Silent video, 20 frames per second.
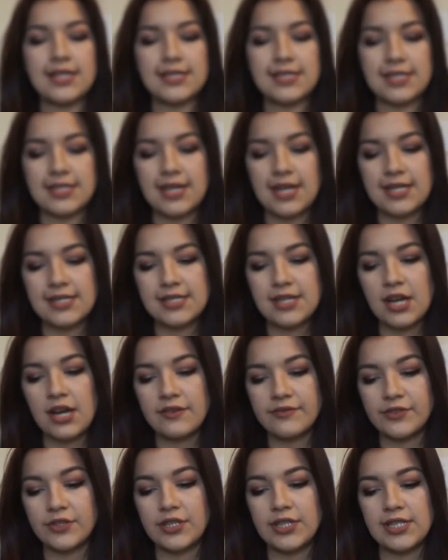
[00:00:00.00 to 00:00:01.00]
It's a nice
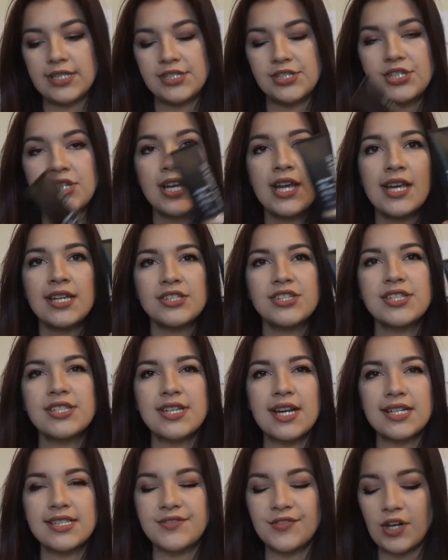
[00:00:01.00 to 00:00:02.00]
coverage. It's just
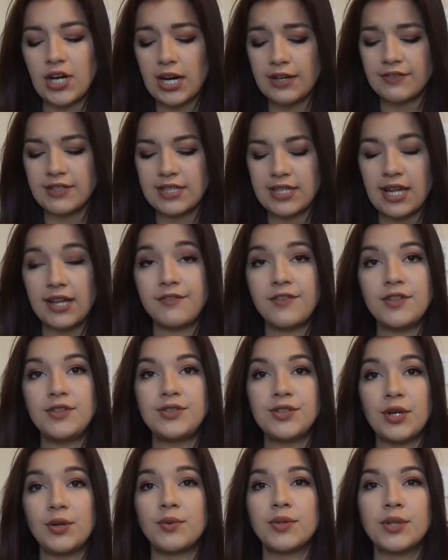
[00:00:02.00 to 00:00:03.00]
nice for every day if you
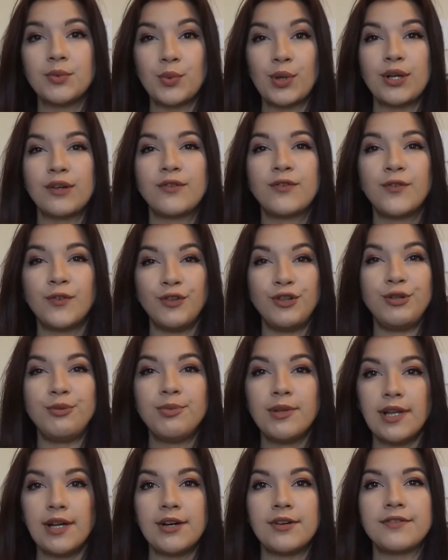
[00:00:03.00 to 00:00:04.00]
don't want to wear
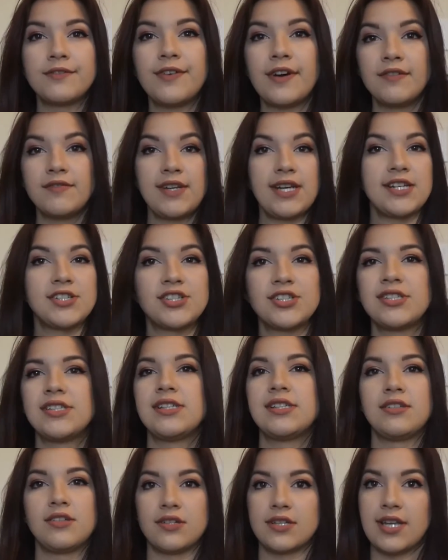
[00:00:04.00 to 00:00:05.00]
full-blown foundation
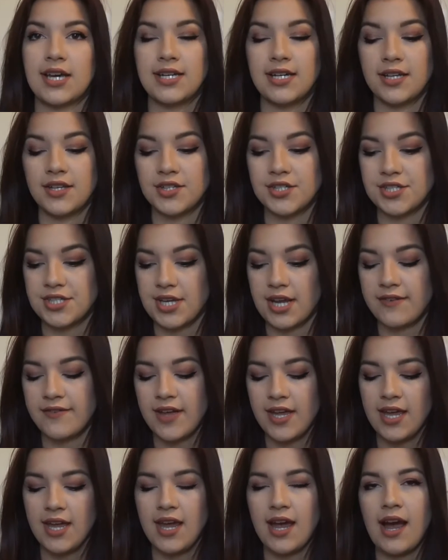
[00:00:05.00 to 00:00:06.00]
and all that other stuff.
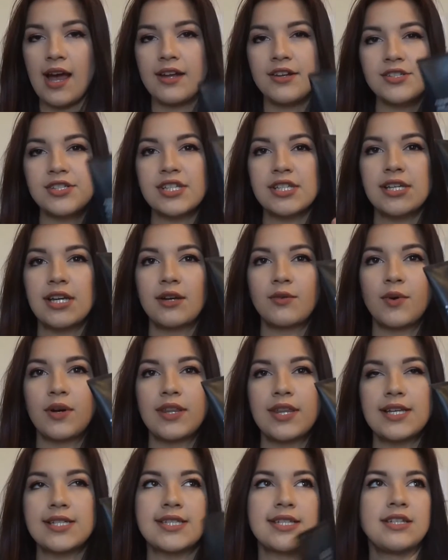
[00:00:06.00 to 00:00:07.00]
I usually like wear
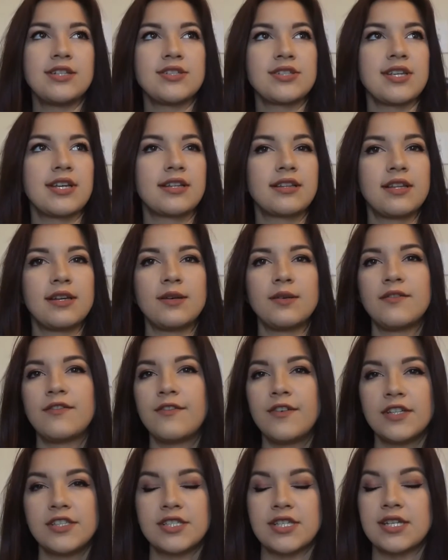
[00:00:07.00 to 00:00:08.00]
this and use like the
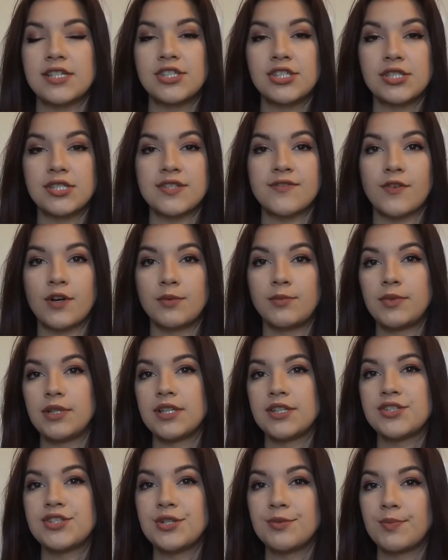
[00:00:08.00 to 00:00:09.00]
Physicians
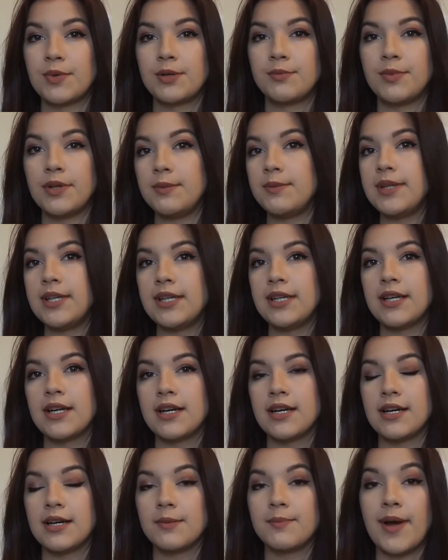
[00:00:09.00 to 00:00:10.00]
Formula Super BB
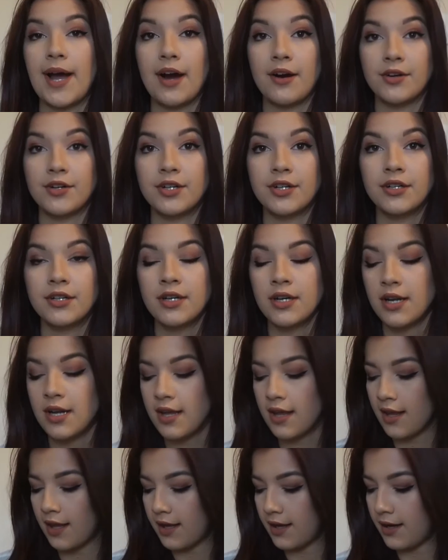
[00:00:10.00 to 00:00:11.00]
uh, powder
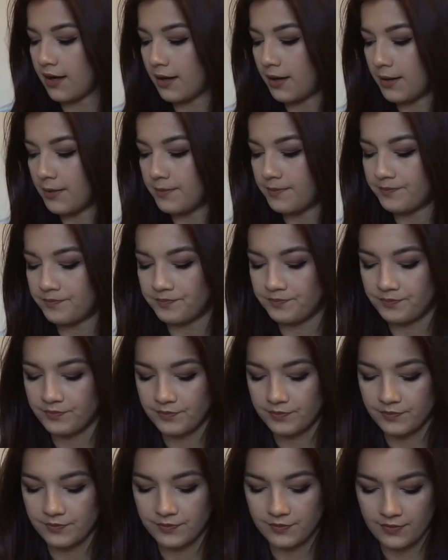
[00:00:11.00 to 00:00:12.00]
um,
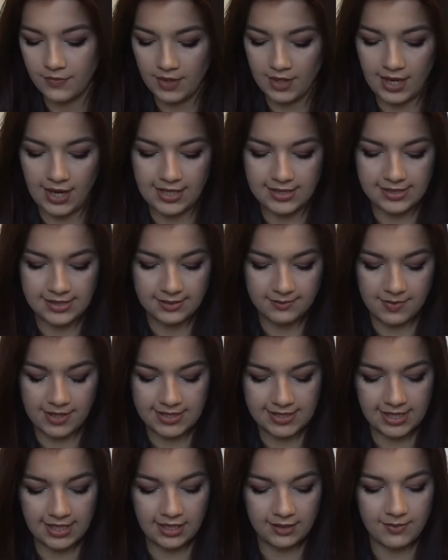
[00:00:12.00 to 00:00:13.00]
as like my
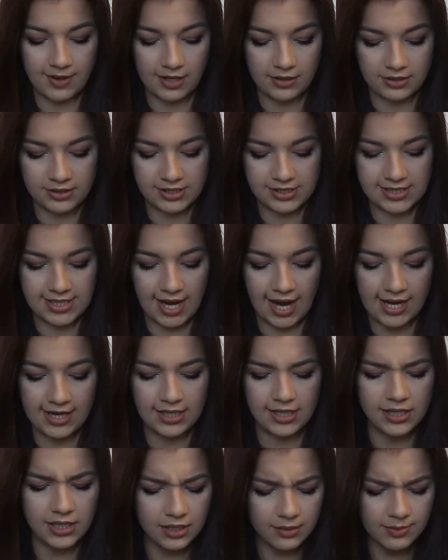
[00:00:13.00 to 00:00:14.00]
setting powder just to add
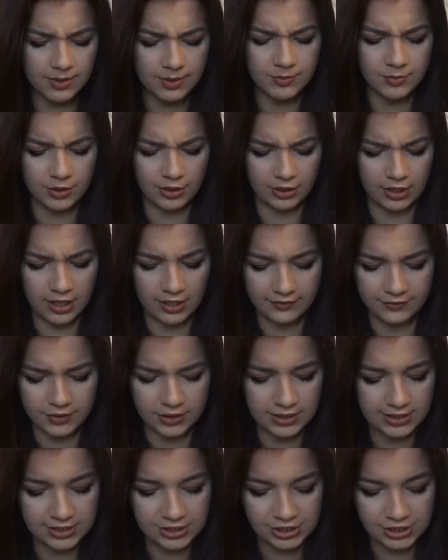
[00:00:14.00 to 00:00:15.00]
a little bit more
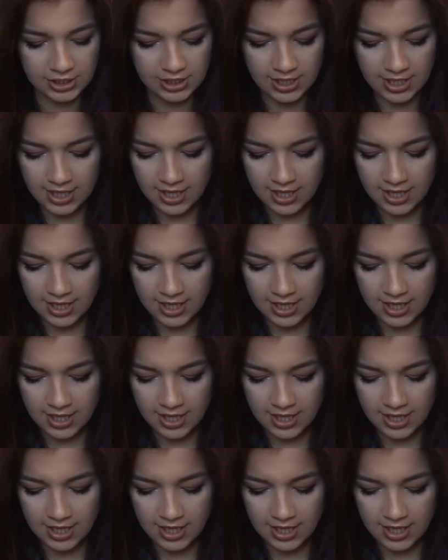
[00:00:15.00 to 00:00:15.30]
coverage.